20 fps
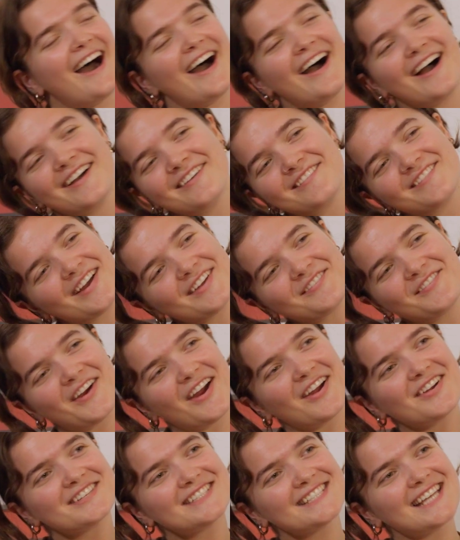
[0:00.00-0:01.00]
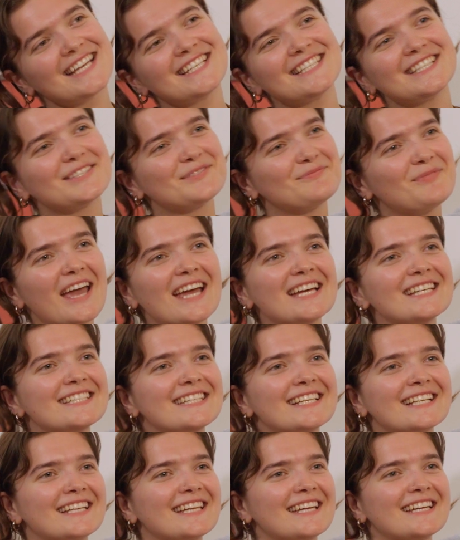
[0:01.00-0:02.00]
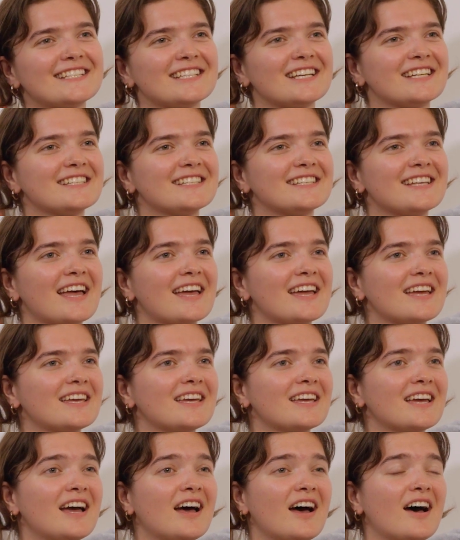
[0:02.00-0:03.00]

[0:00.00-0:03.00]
my process is basically just like,